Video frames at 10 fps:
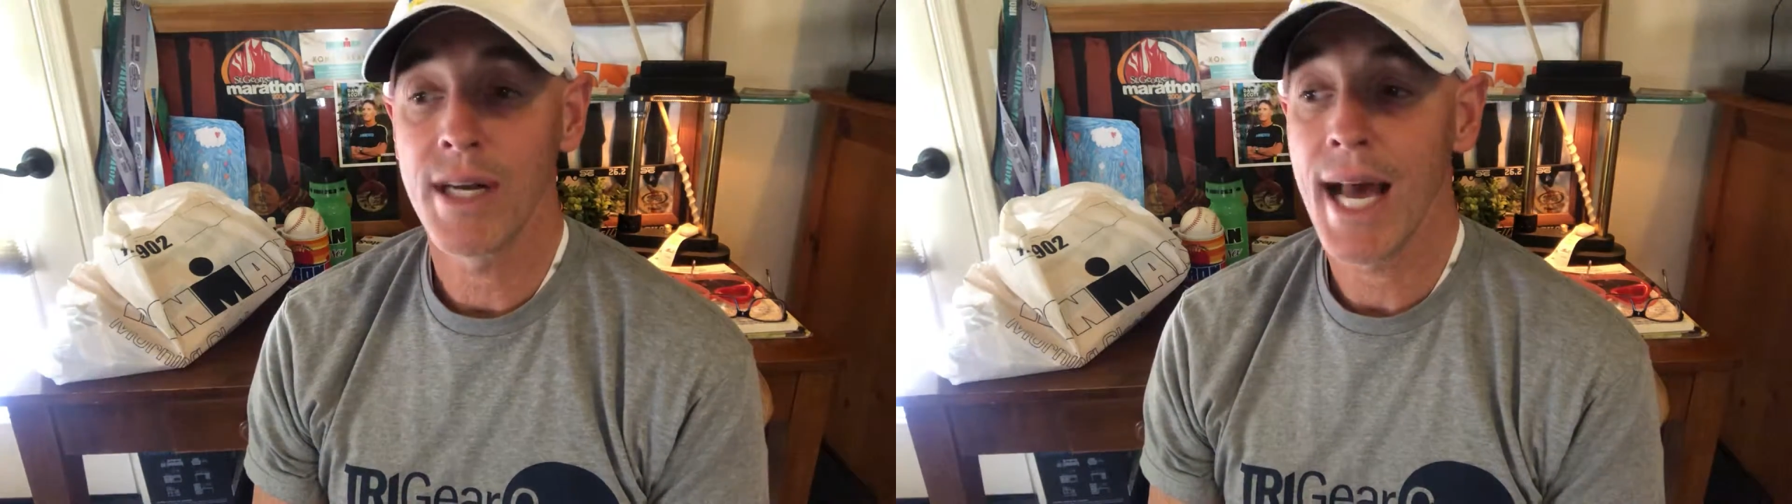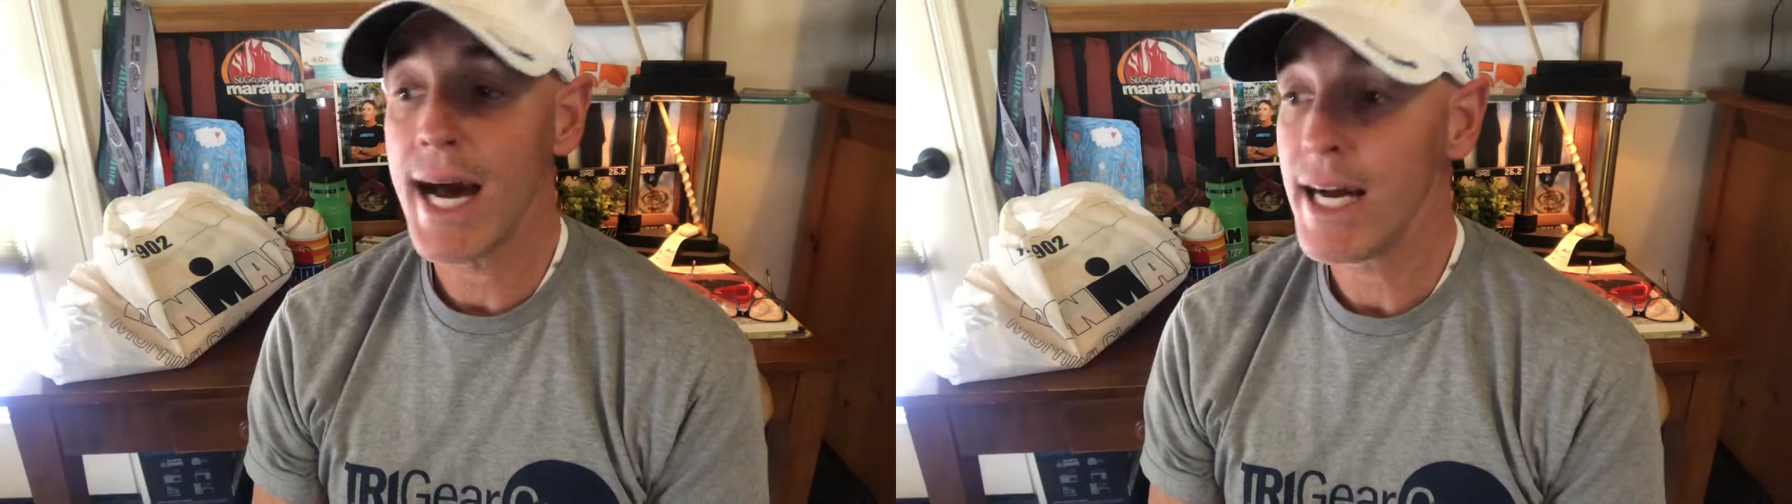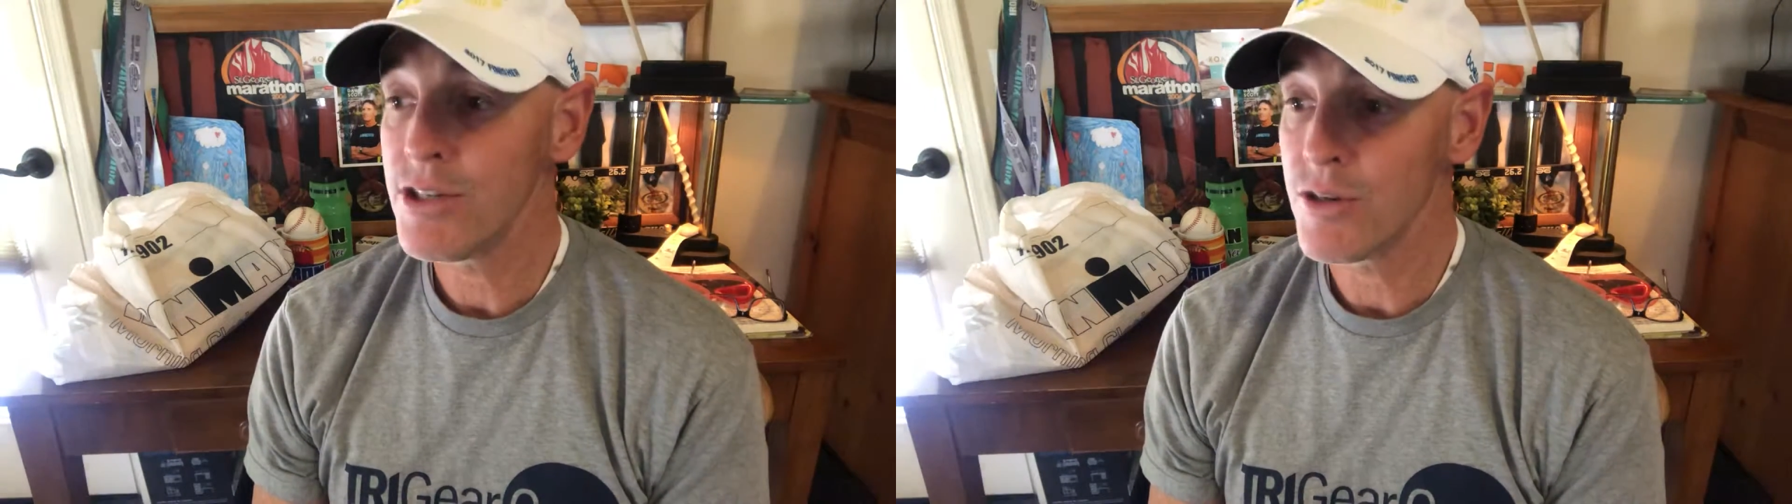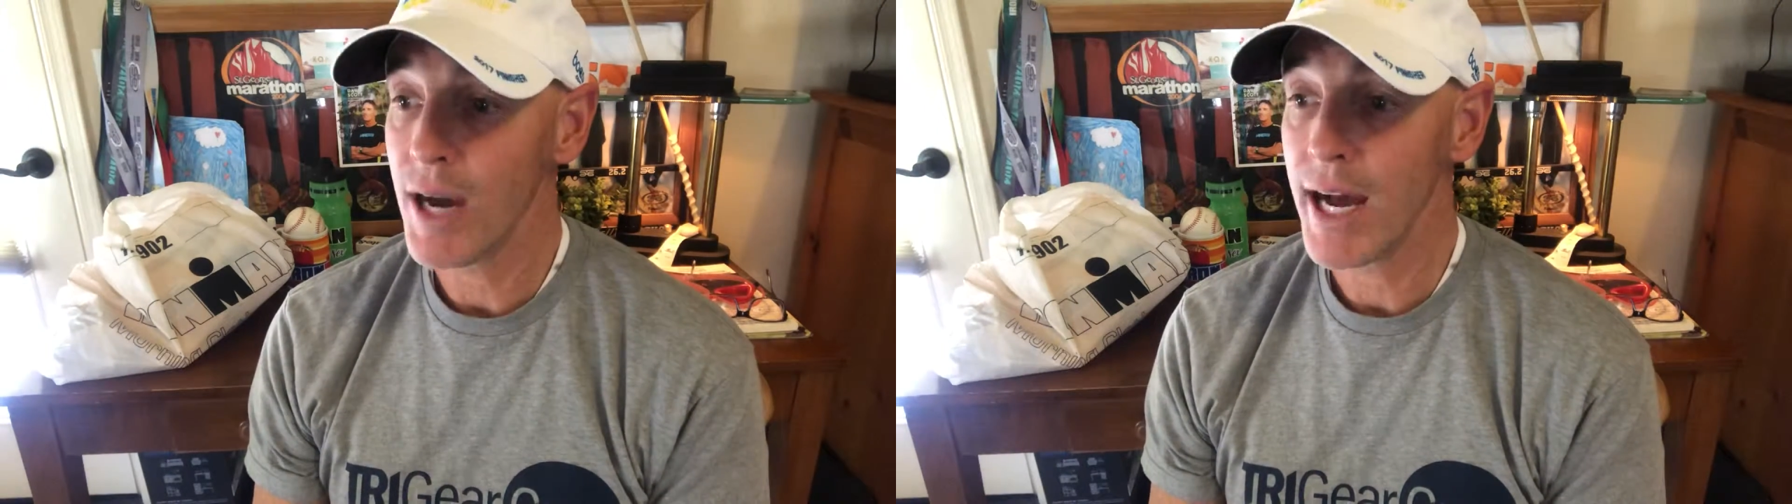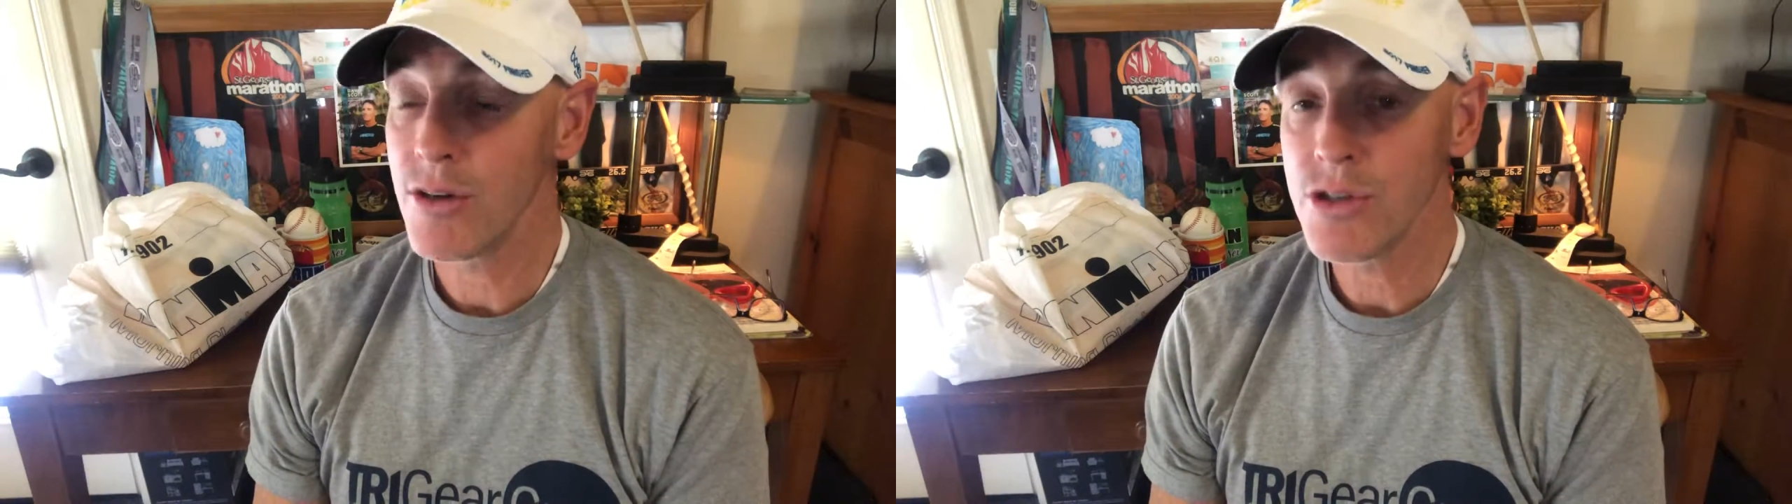guides or
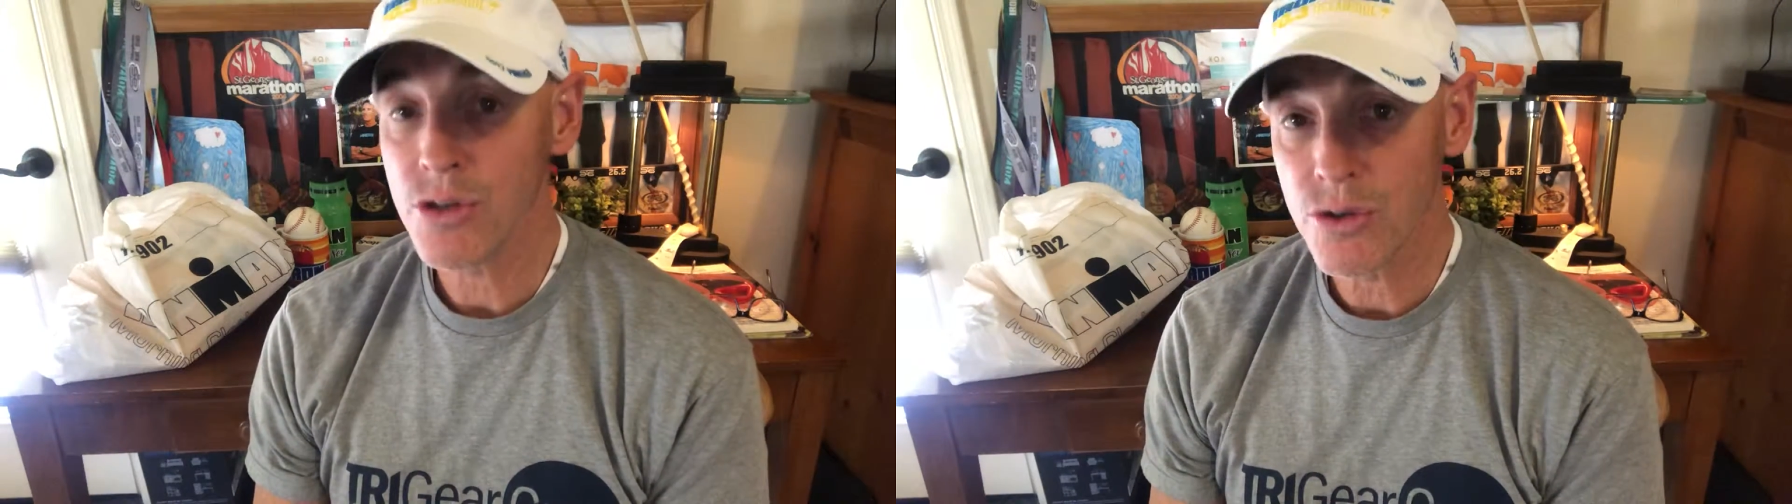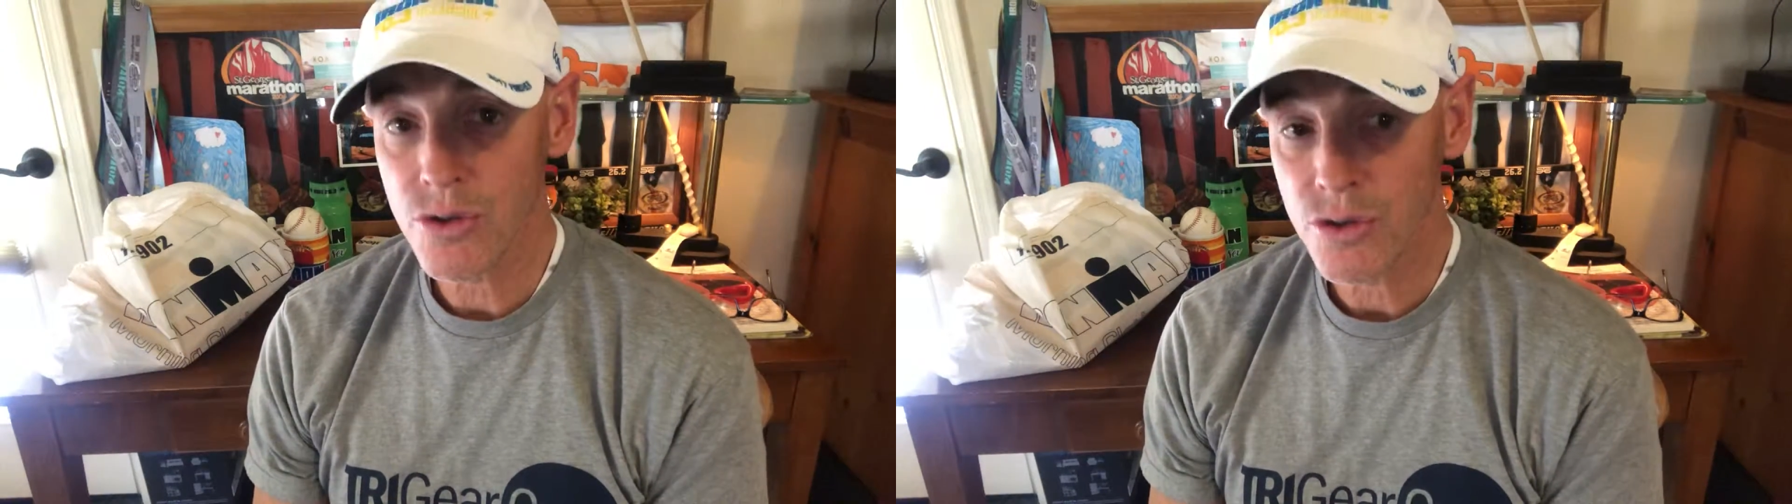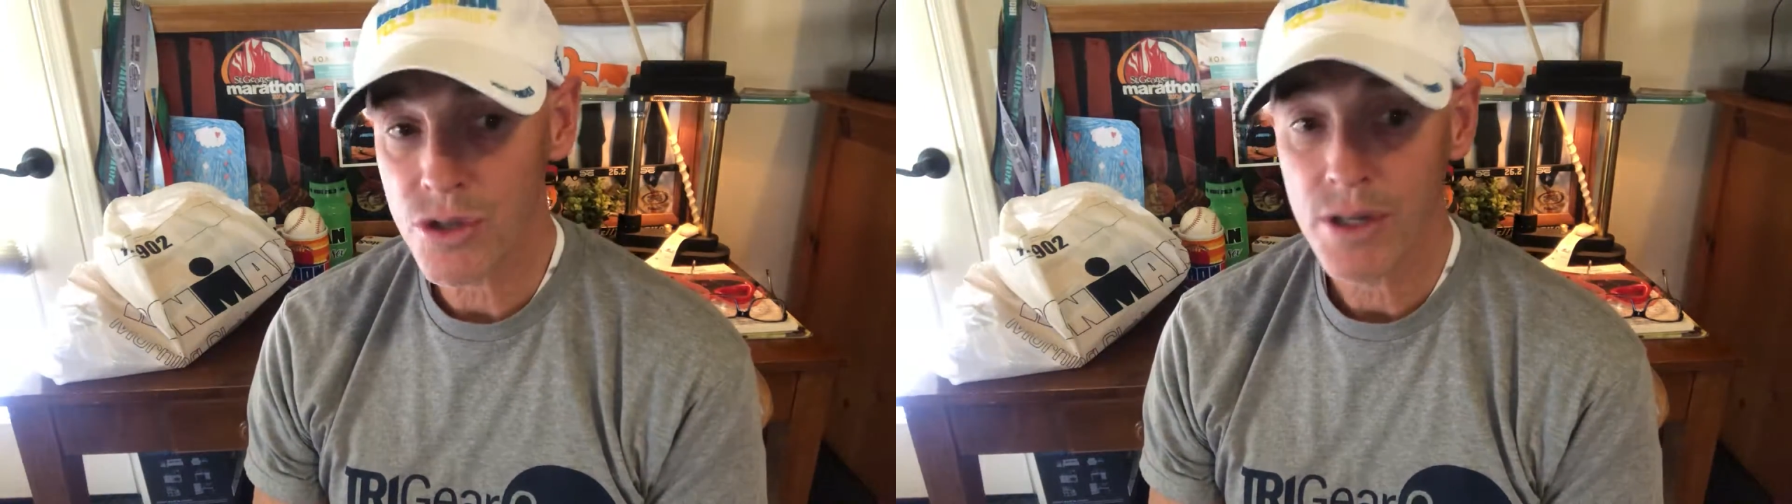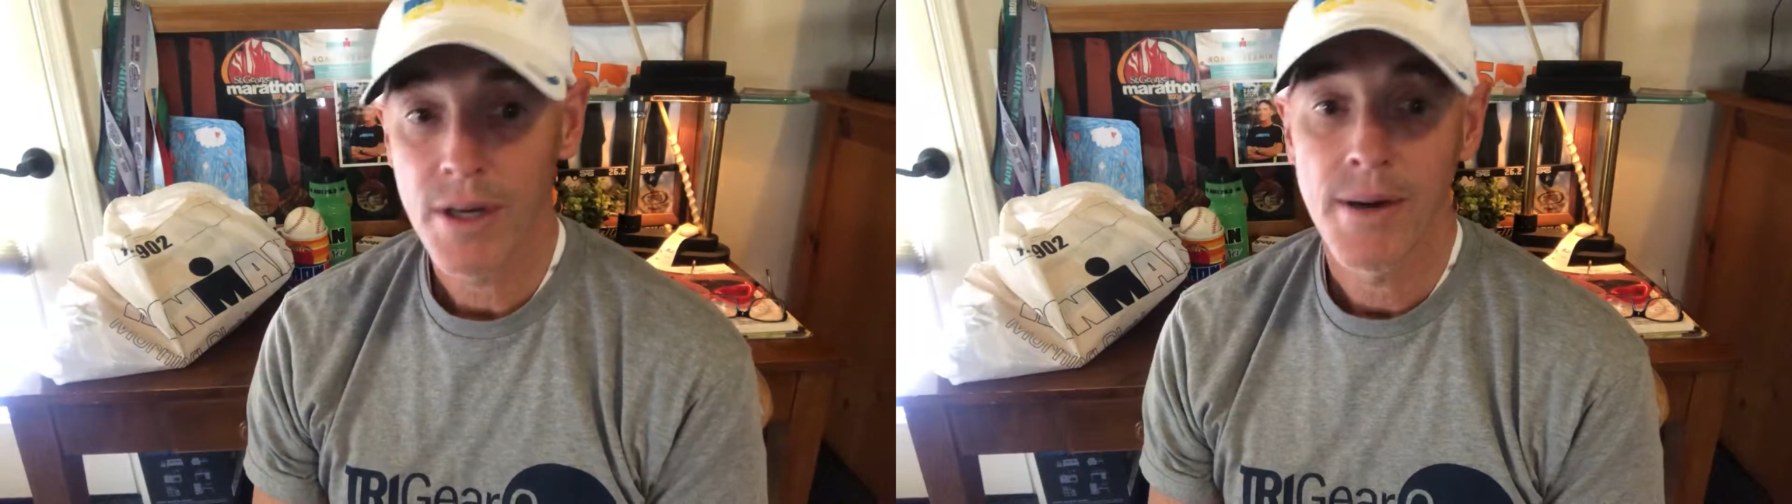how-tos.